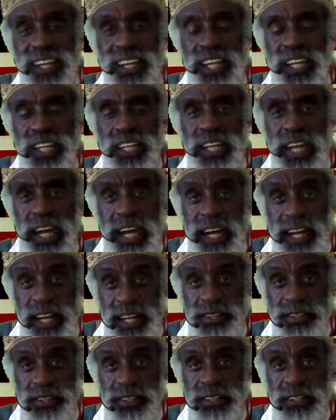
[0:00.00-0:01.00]
God
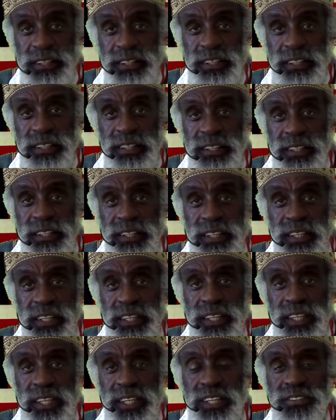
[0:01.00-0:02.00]

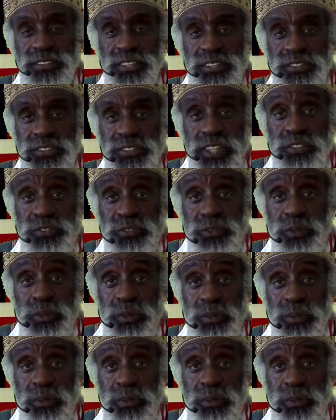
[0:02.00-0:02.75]
is the central